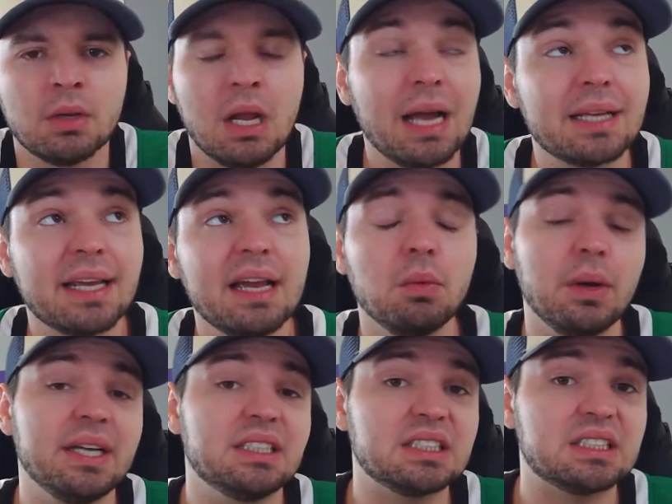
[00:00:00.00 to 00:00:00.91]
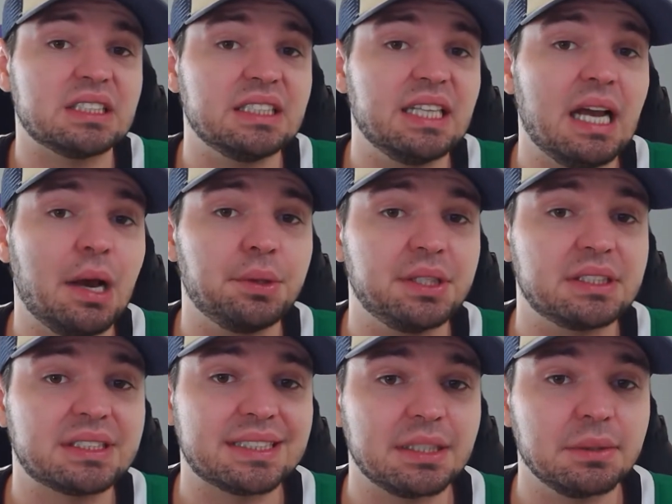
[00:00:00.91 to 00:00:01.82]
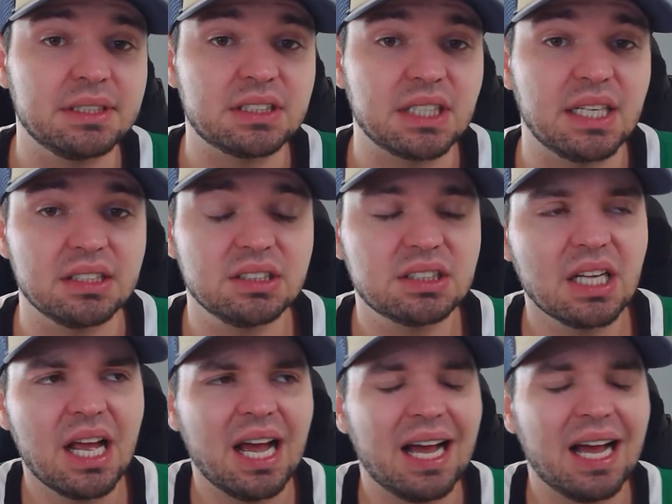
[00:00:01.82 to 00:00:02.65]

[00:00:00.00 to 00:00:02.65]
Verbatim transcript: I can't wait to see how this series ends.